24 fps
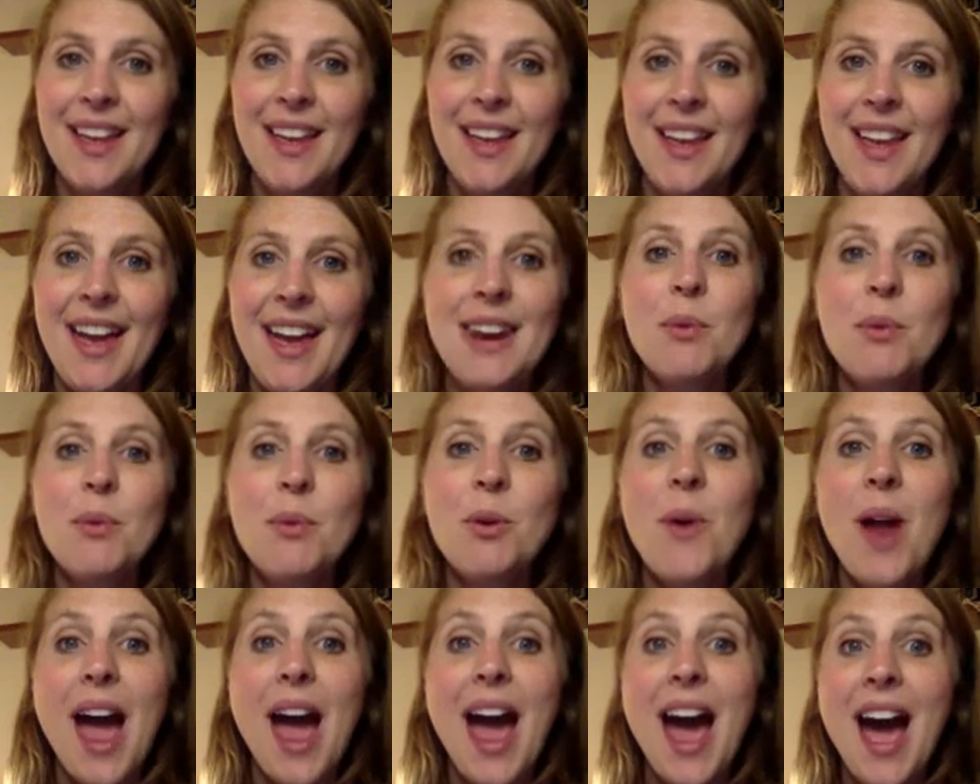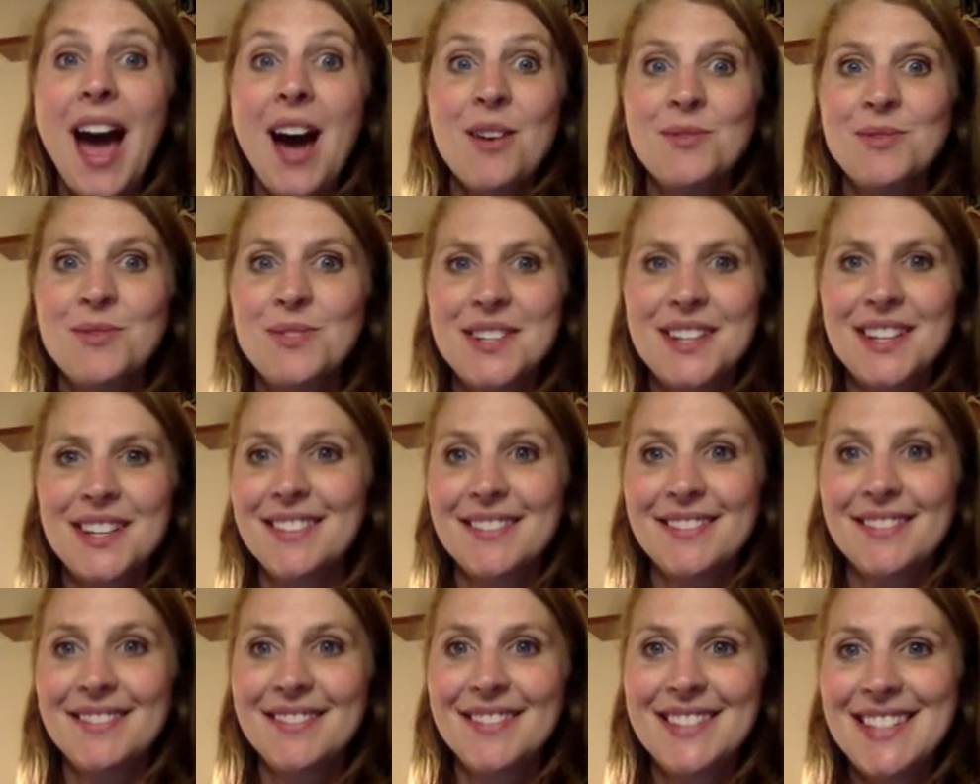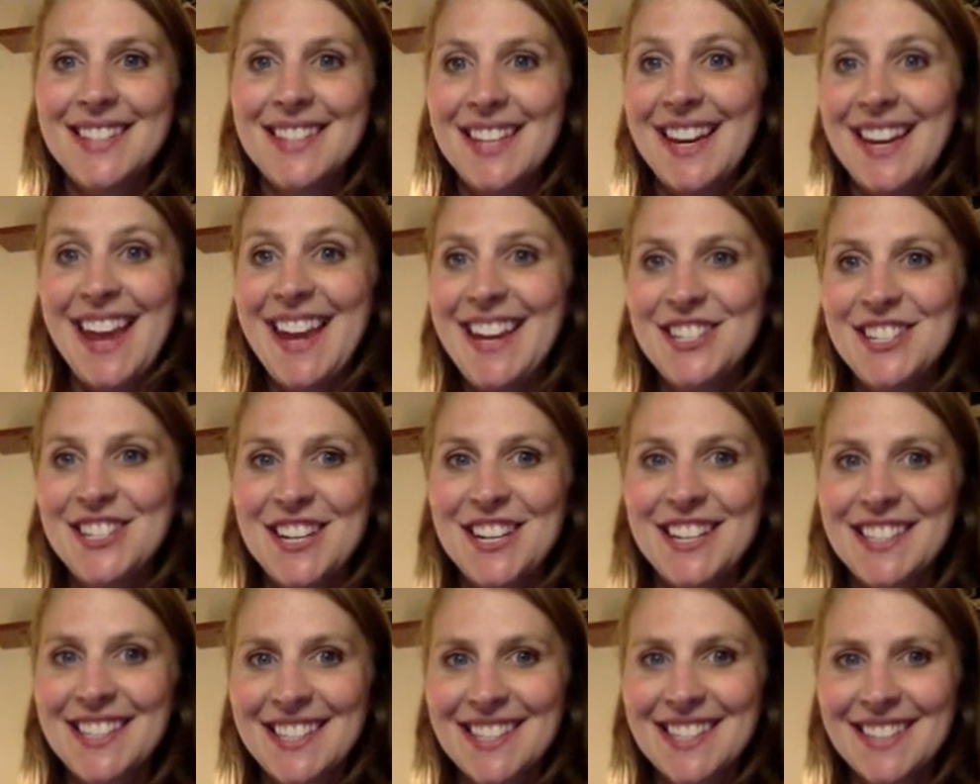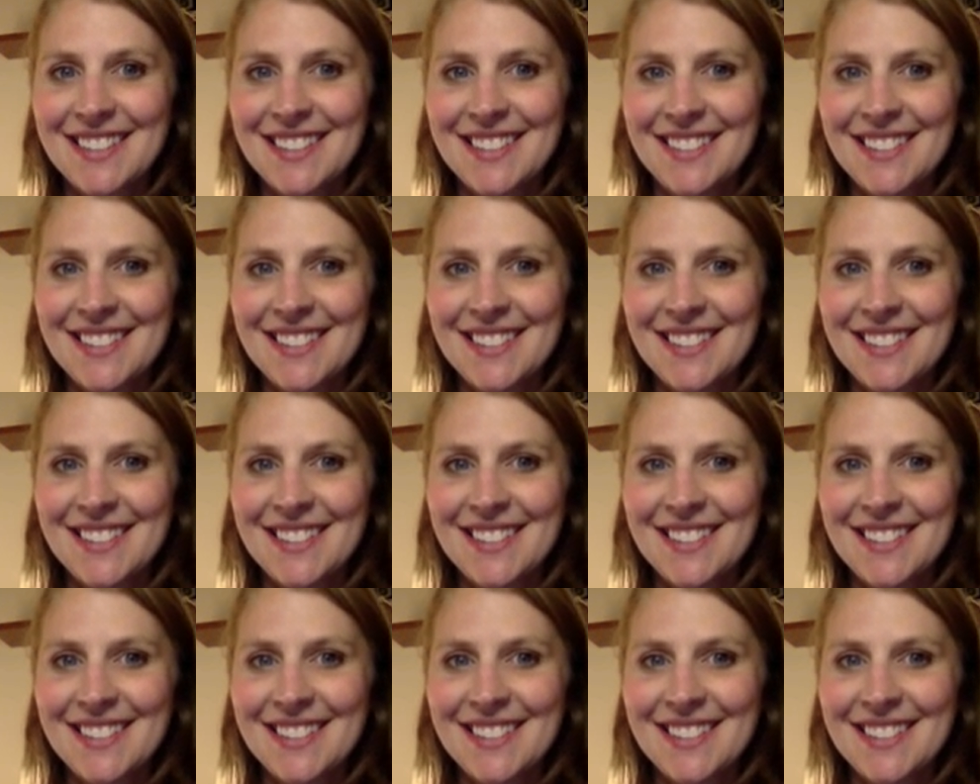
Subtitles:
and am around, tenacious,